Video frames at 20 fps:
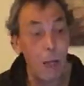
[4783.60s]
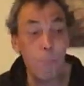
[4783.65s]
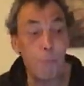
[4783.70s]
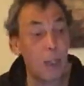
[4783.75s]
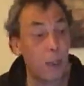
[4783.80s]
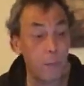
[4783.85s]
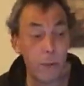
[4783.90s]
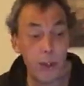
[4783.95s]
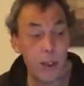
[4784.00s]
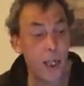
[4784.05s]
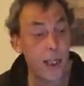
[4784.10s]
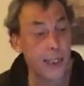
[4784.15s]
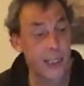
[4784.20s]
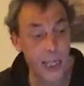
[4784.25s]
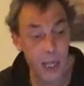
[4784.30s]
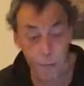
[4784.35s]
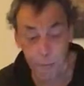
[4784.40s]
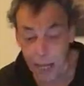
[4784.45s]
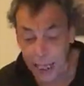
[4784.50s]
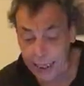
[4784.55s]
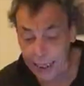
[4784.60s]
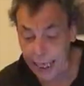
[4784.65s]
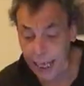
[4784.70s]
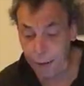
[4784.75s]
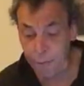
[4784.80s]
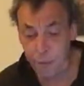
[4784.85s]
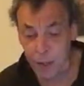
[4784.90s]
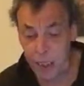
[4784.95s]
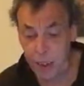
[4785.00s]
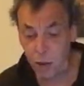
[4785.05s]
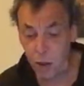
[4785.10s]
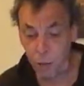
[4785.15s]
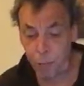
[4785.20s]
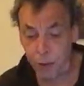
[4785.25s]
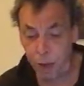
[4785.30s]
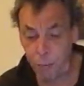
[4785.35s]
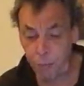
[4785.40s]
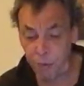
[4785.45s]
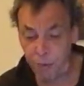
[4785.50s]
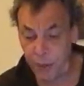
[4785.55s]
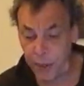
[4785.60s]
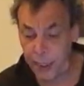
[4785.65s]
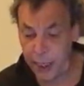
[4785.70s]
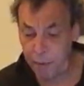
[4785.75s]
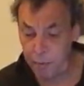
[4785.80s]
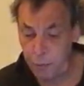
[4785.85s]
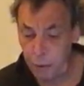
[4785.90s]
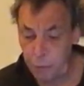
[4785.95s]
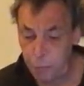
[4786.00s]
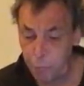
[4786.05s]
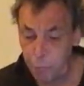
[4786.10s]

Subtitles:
But I would like to go back there and do a proper video.